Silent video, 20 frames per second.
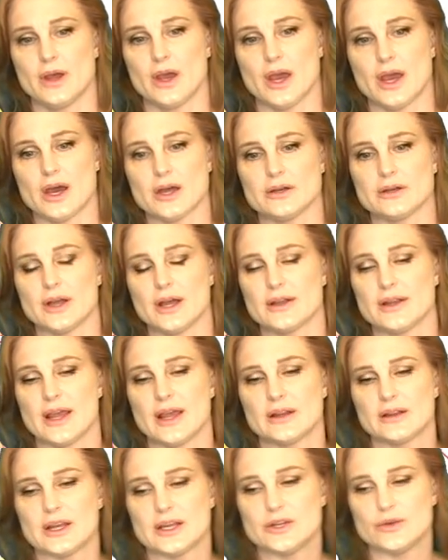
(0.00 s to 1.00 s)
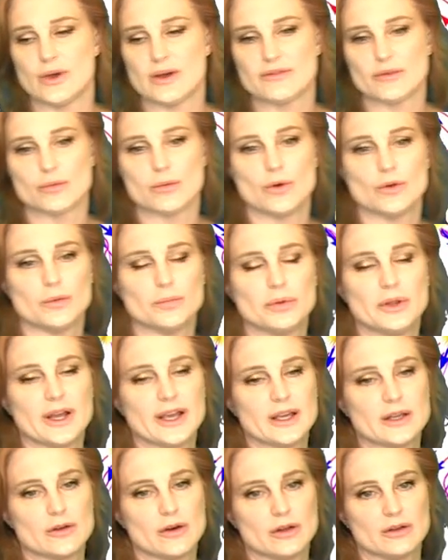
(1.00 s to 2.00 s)
And they do have a role to
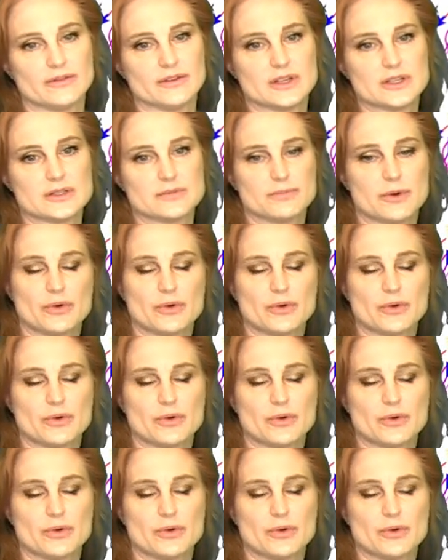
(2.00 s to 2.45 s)
play in all of this,